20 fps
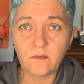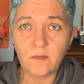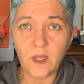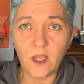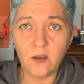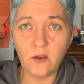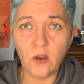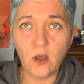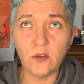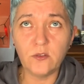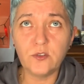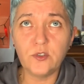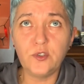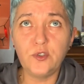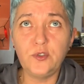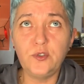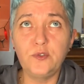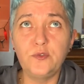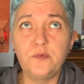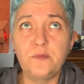Not
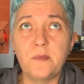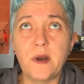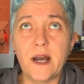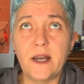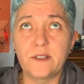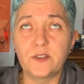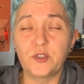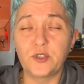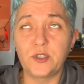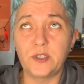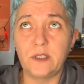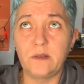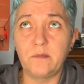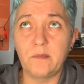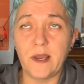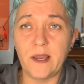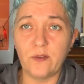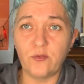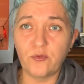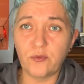too much in
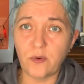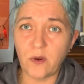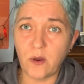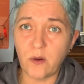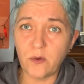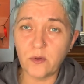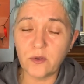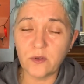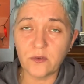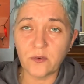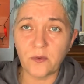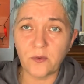my throat.